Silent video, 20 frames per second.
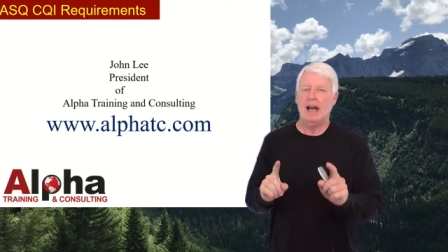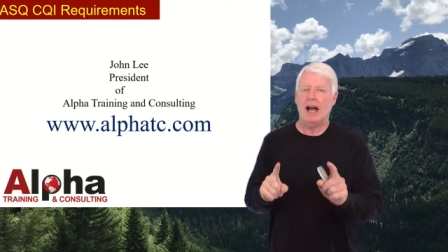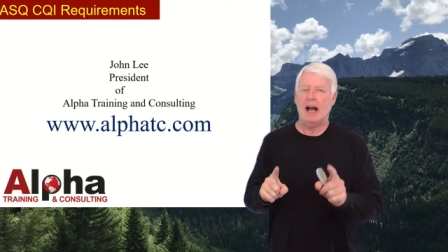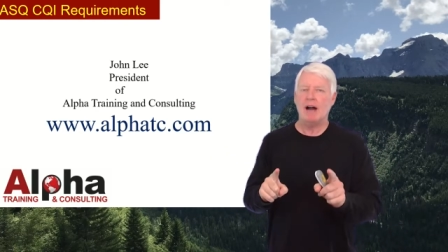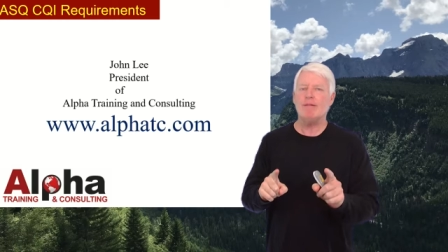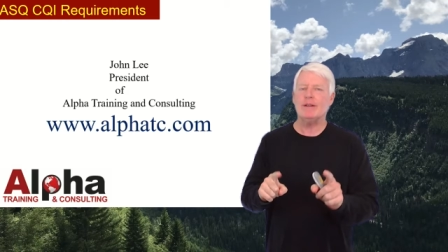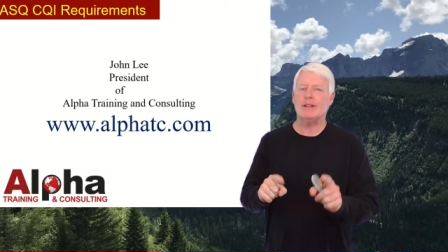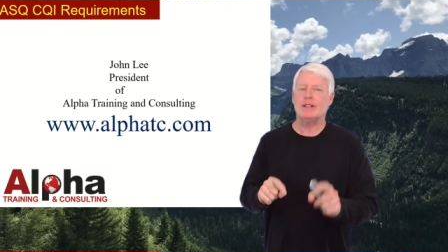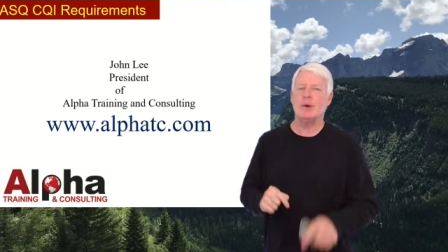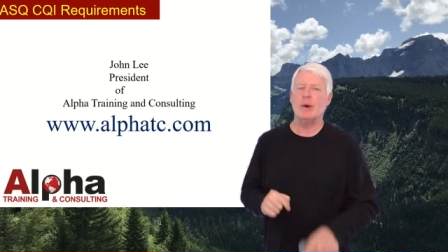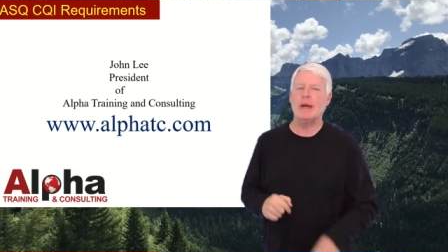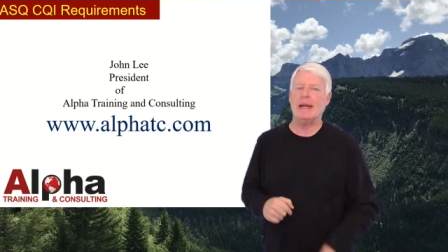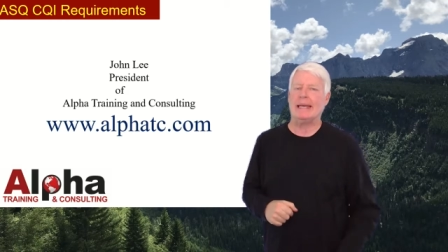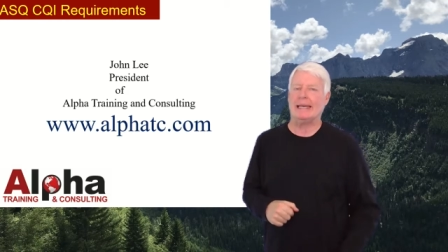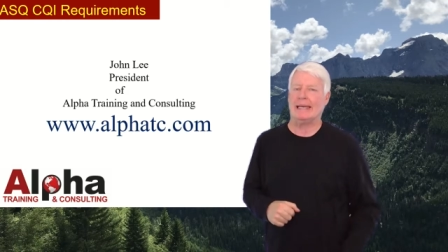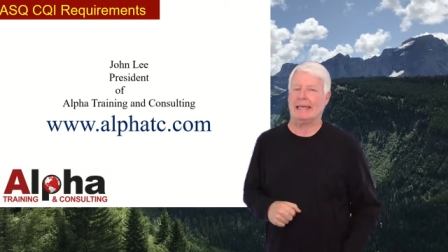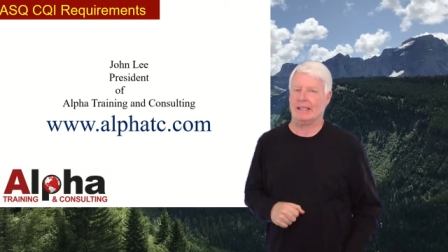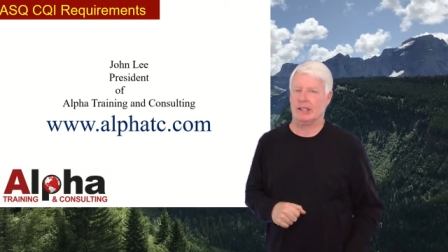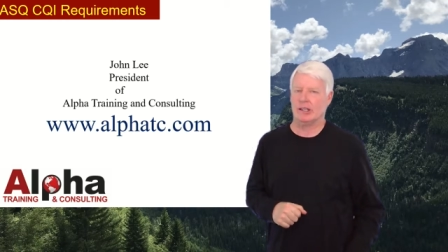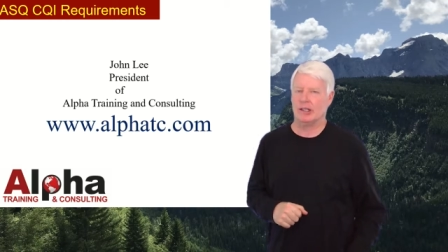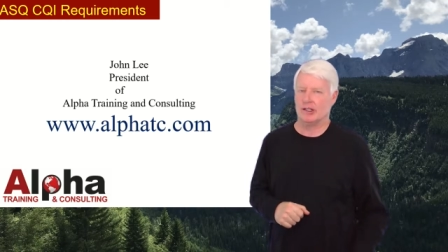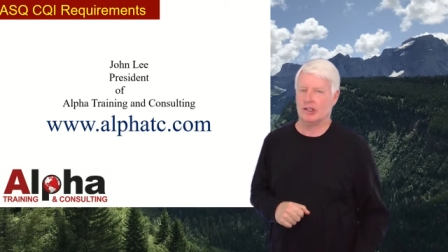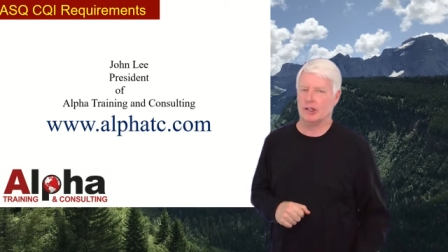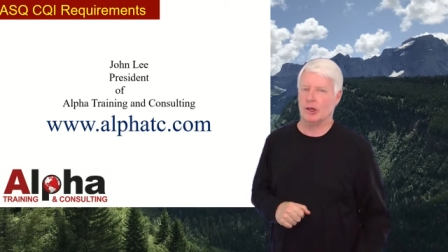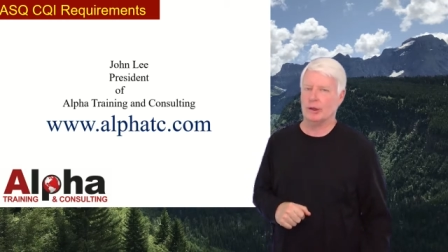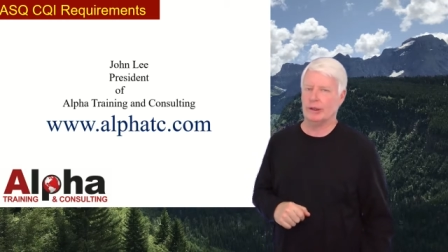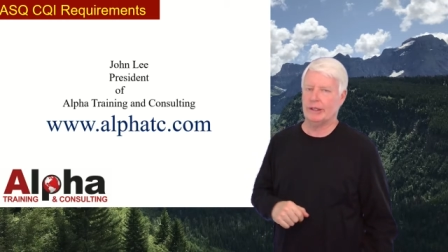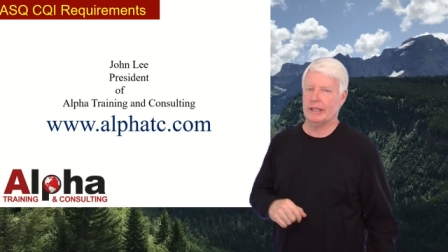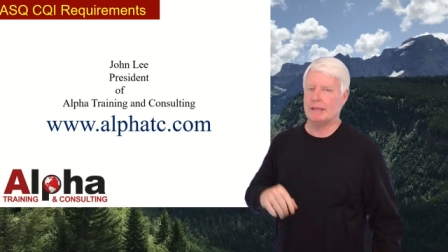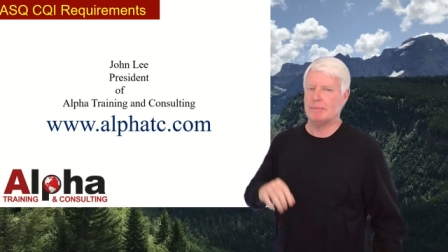Alpha Training and
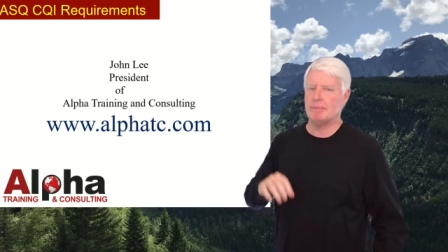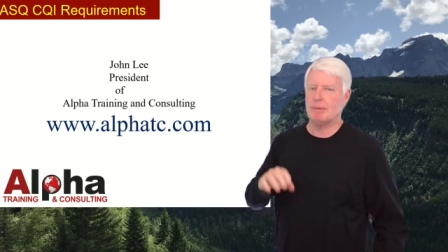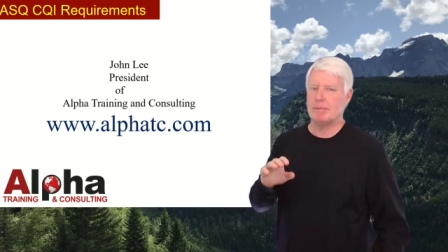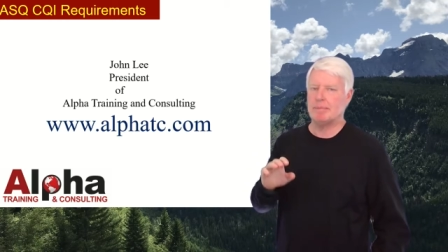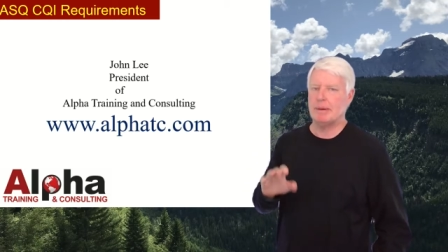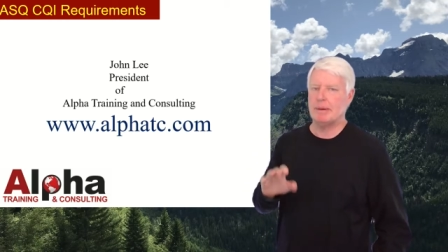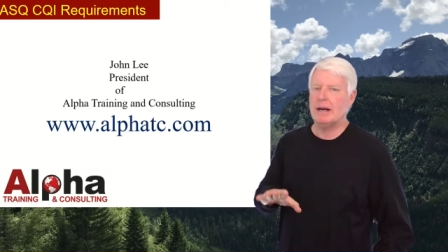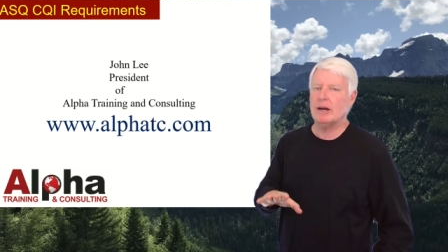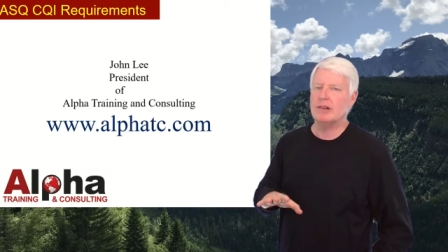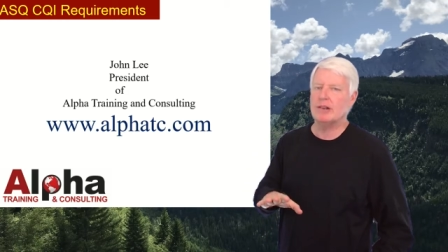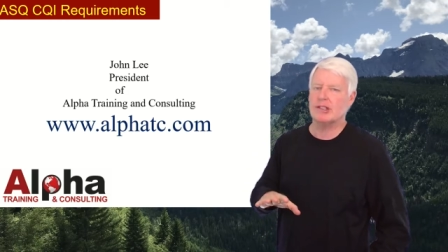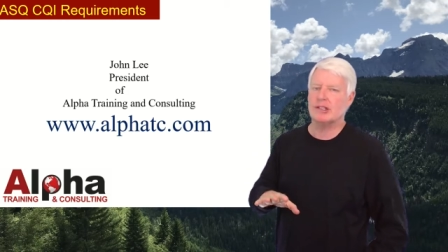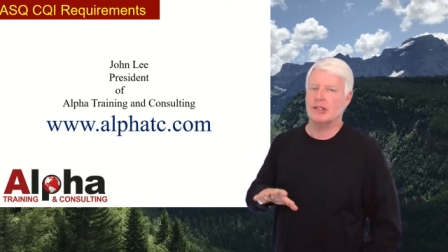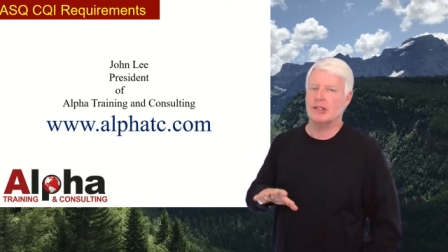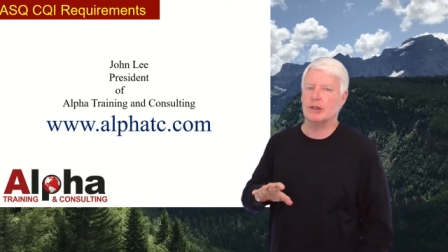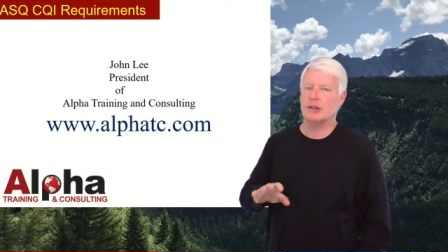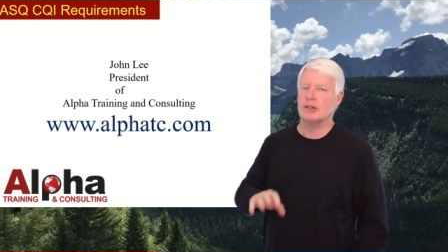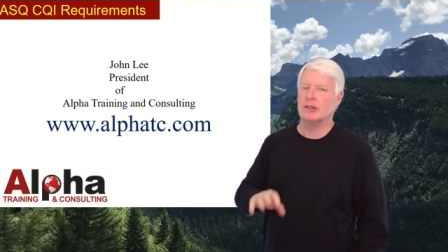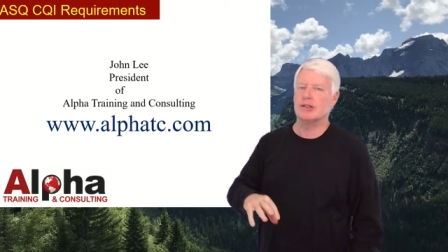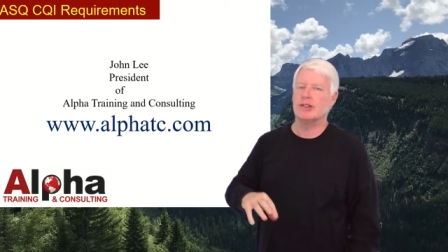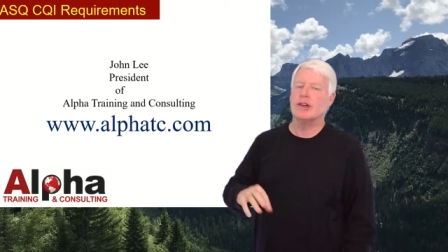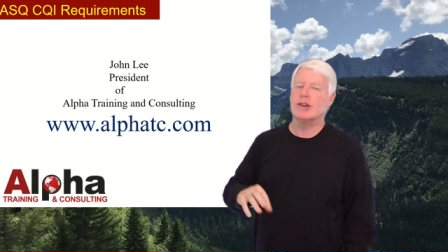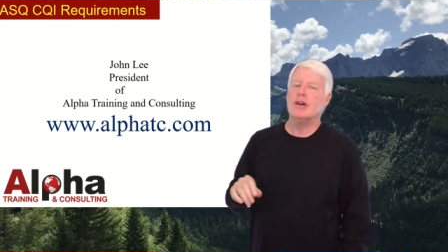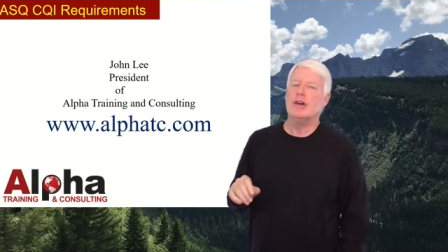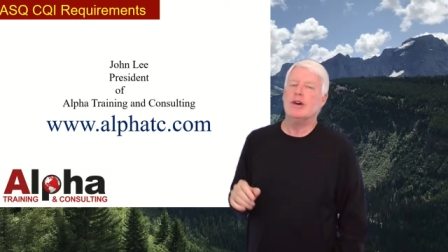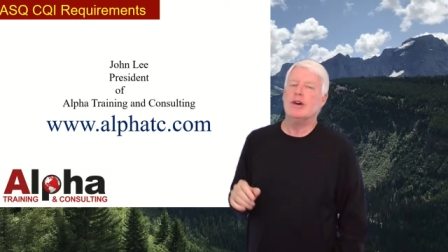Consulting prepares students